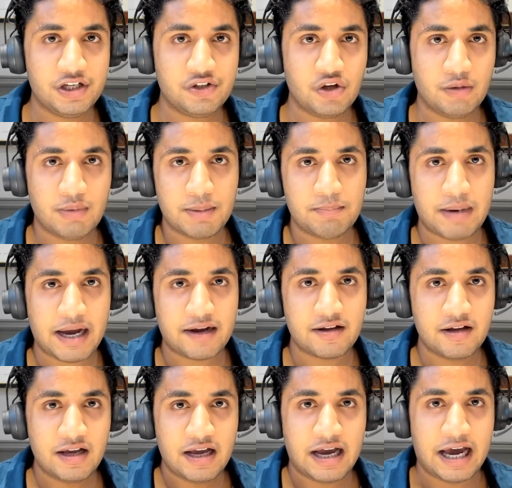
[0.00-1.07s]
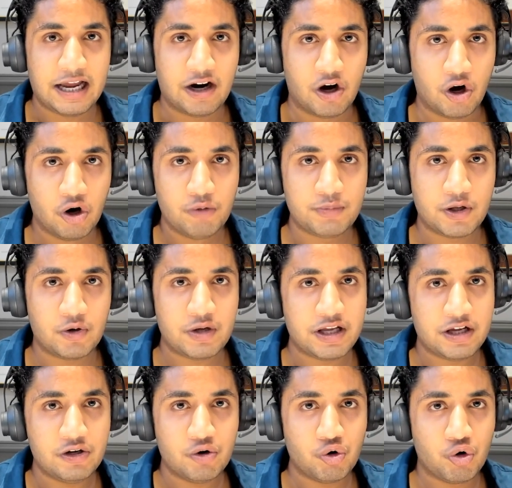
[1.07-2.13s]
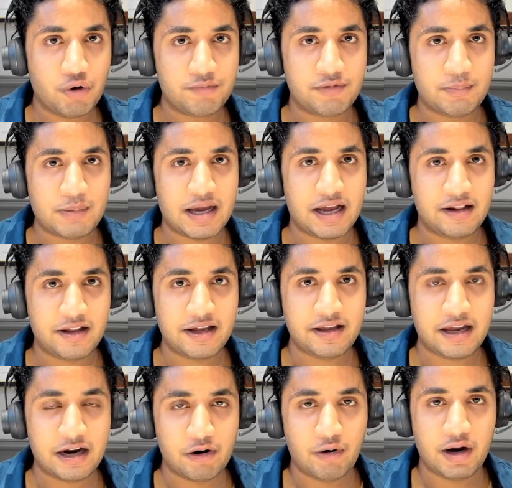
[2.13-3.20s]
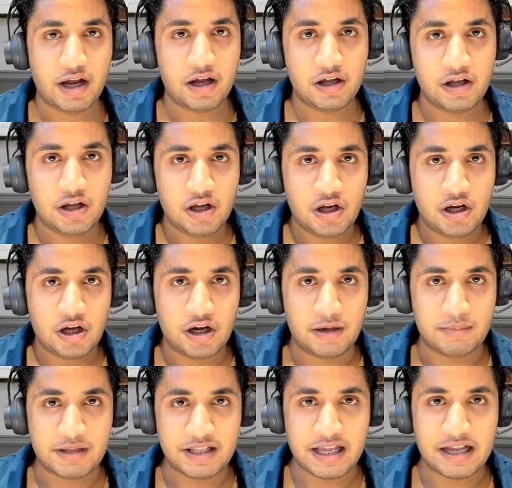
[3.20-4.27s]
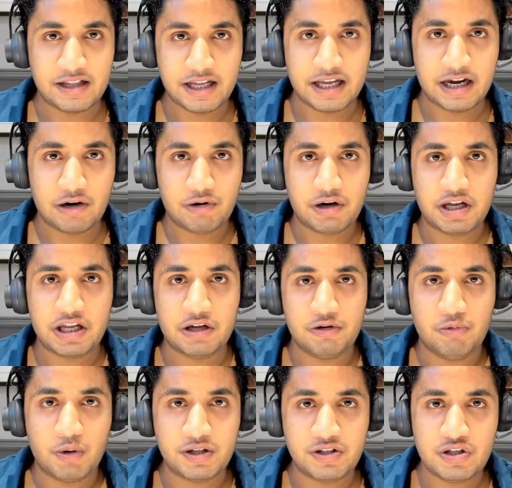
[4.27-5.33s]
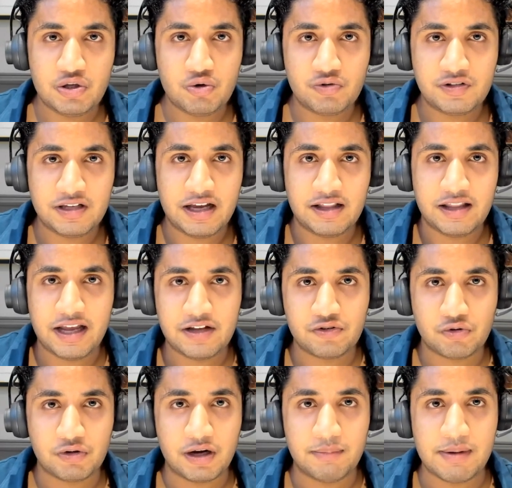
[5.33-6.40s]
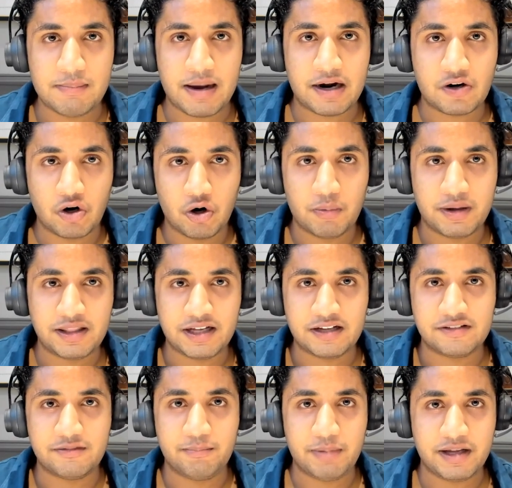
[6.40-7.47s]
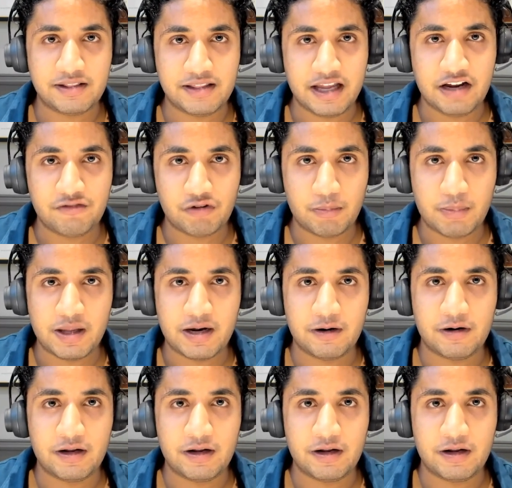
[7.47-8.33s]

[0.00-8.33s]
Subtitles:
He's going to be back at home. He grew up from the LA area. In the LA area, he went to UCLA. So coming back home, I think it's a big thing for